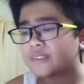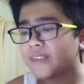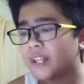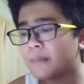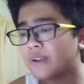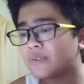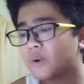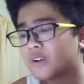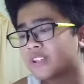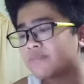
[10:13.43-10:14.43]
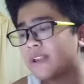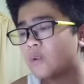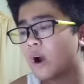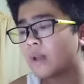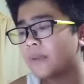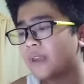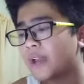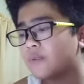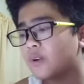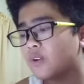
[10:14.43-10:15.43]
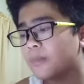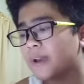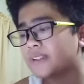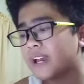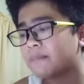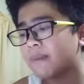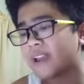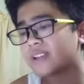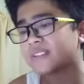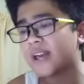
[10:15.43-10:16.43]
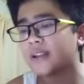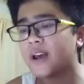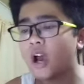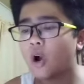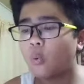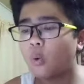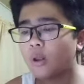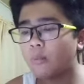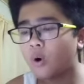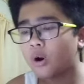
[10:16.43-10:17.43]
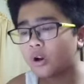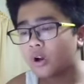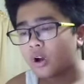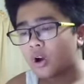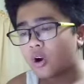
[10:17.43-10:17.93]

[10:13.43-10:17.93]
Taliban forces, meanwhile, began regrouping inside Pakistan, while more